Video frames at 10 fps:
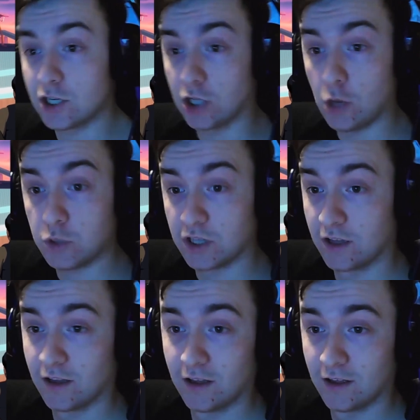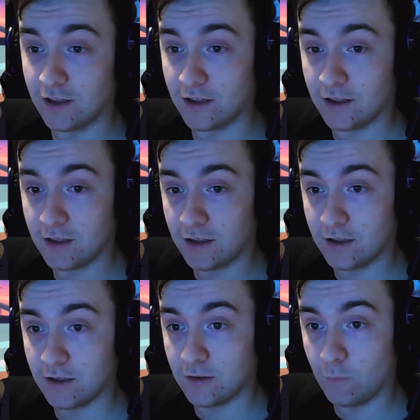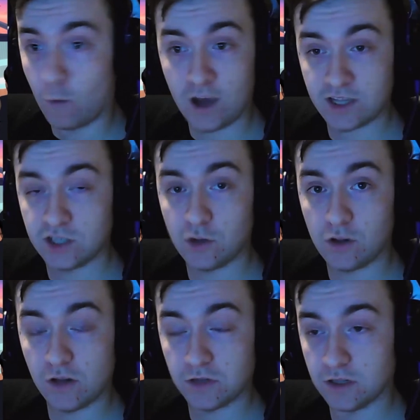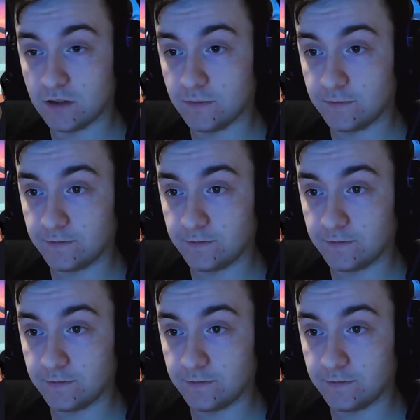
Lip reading: This is close. Why is it so close?